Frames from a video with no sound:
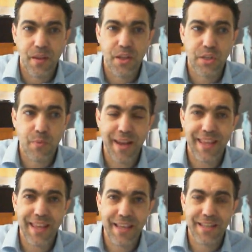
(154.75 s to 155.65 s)

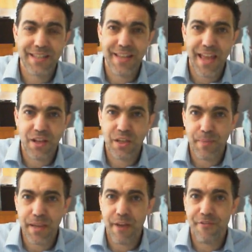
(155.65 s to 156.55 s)
swelling is taken to
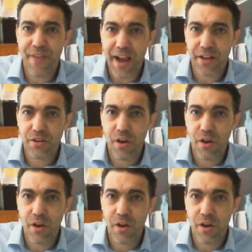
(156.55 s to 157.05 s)
be a fact